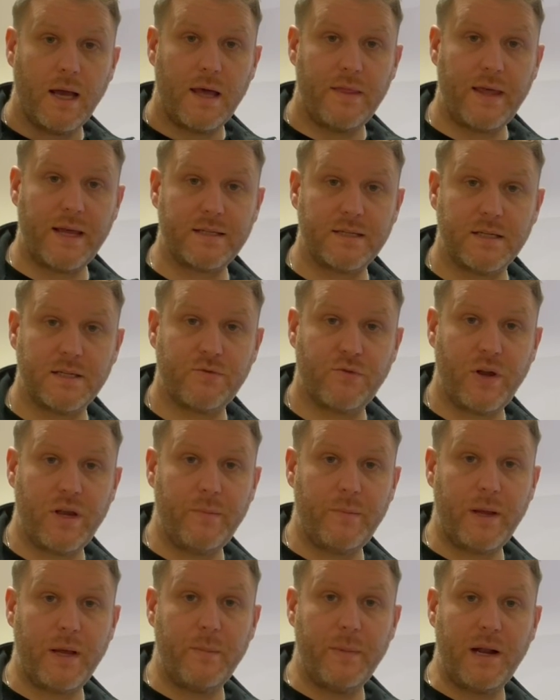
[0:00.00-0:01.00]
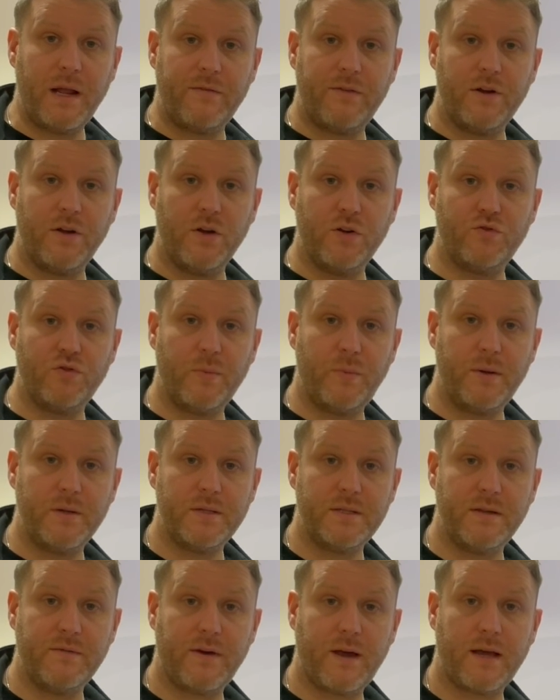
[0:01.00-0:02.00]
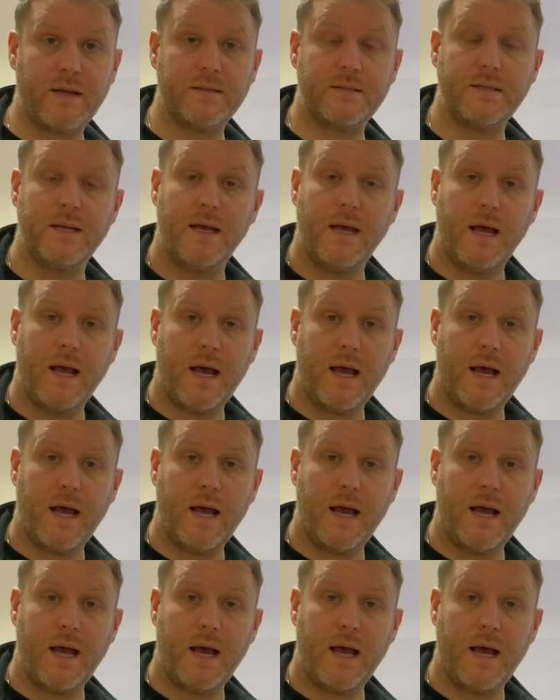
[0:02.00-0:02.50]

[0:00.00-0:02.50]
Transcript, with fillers: and that's the ScreenBeam 1100 Plus device.